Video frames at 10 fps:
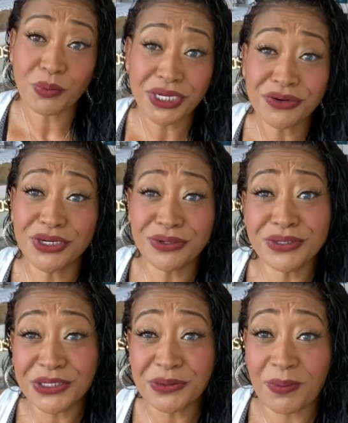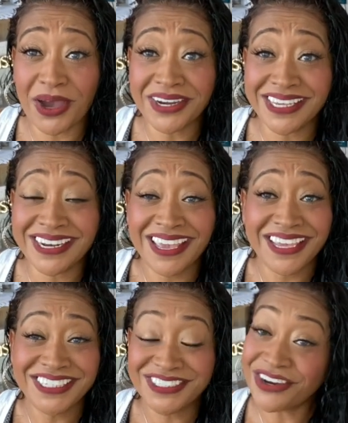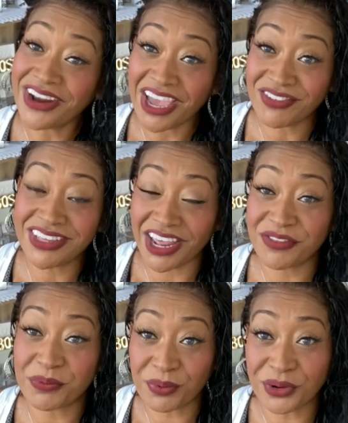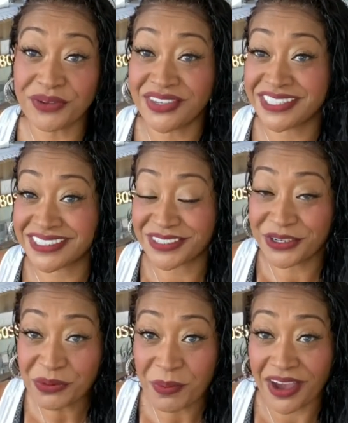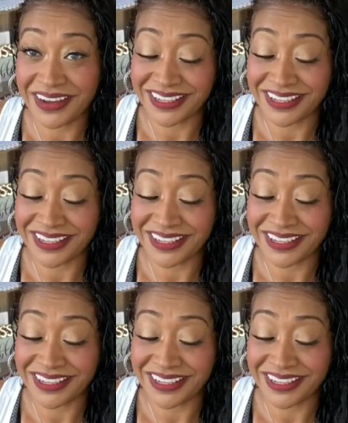When you're new to couponing, you don't have a lot of the previous coupon